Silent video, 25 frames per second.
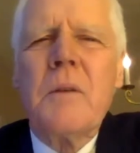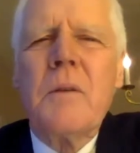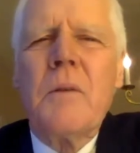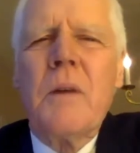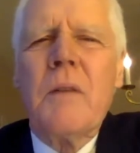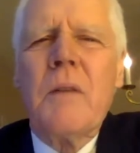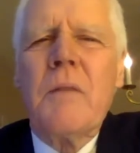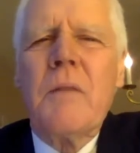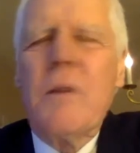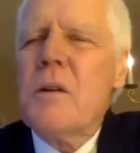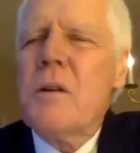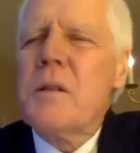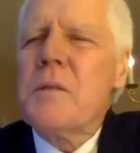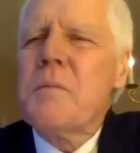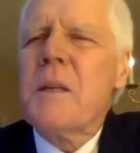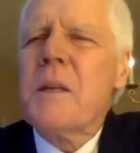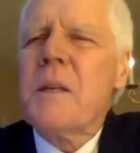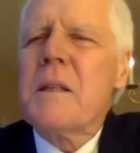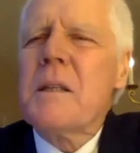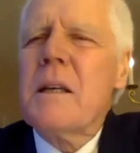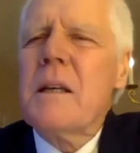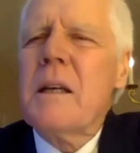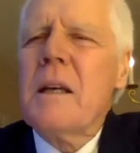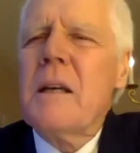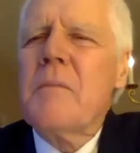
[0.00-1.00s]
you have
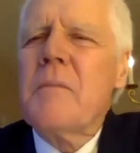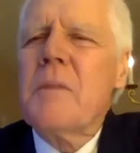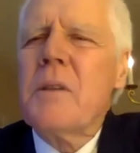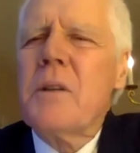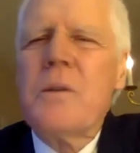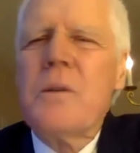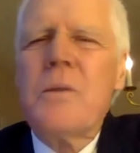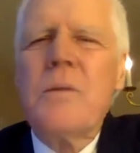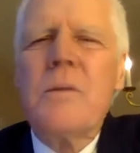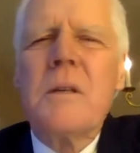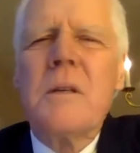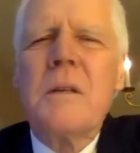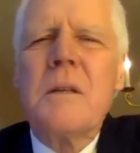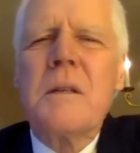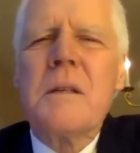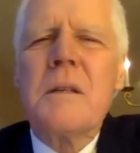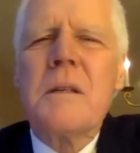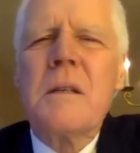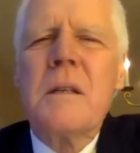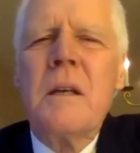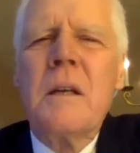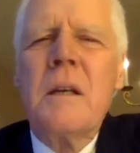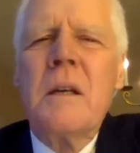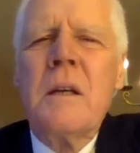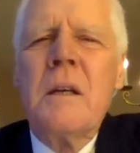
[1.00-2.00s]
cosmic time, the
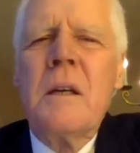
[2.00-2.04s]
yugas,